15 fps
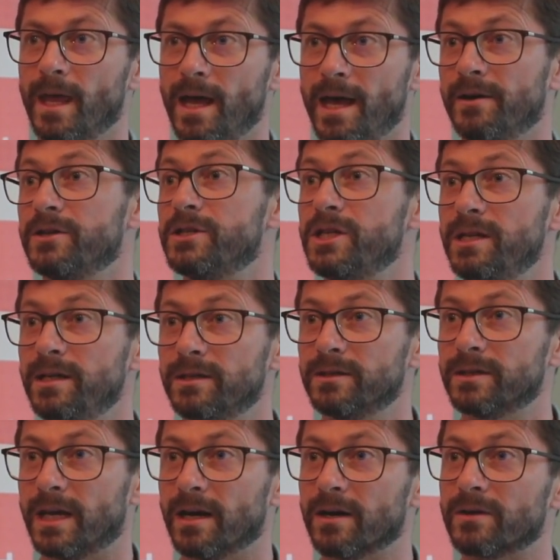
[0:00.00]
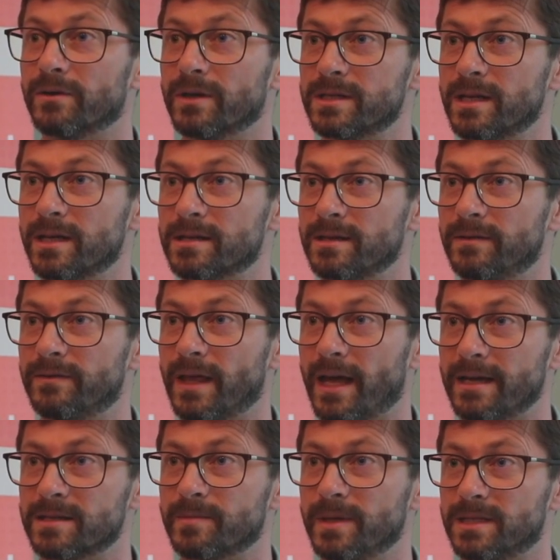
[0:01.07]
energy yield characteristics of
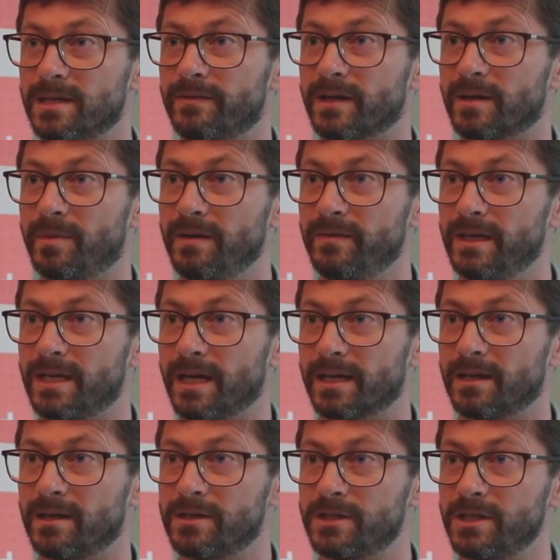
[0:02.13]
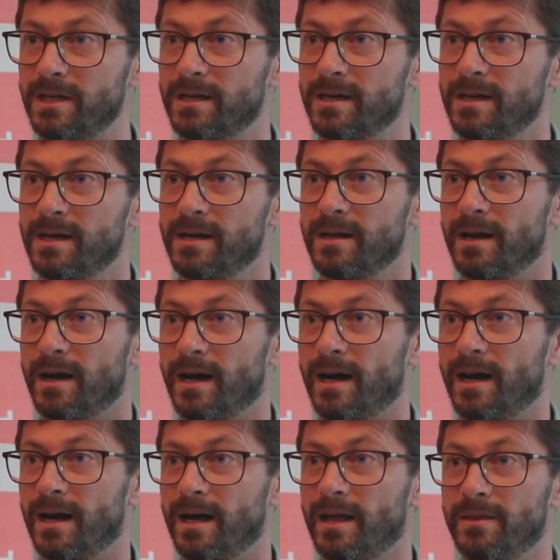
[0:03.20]
that specific PV technology,
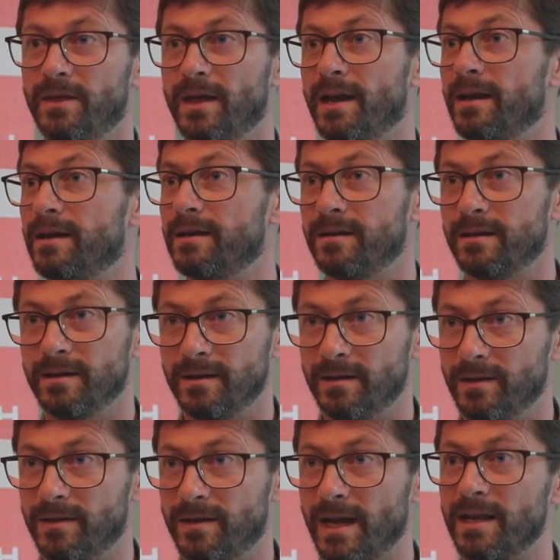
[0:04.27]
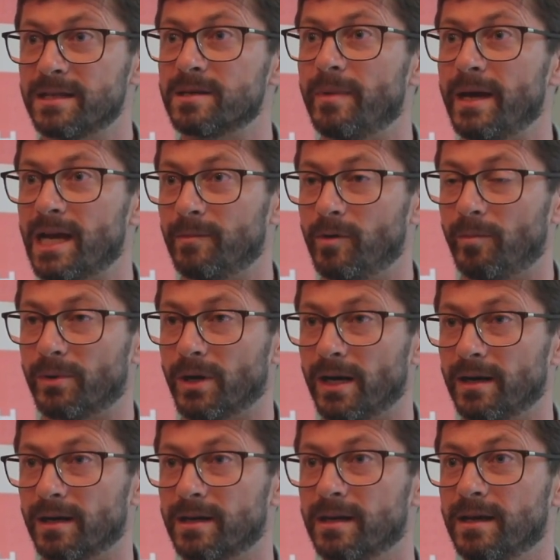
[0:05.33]
then it's a bankable
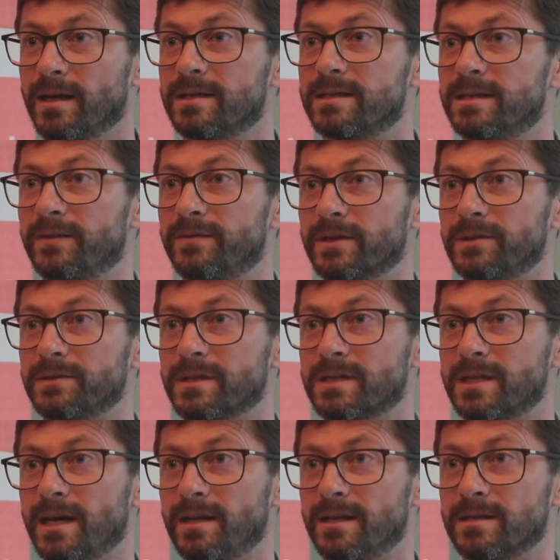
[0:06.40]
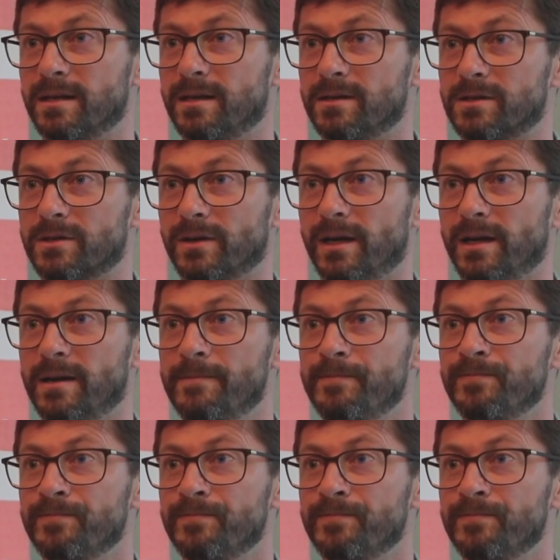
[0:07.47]
product. It's difficult to say in this industry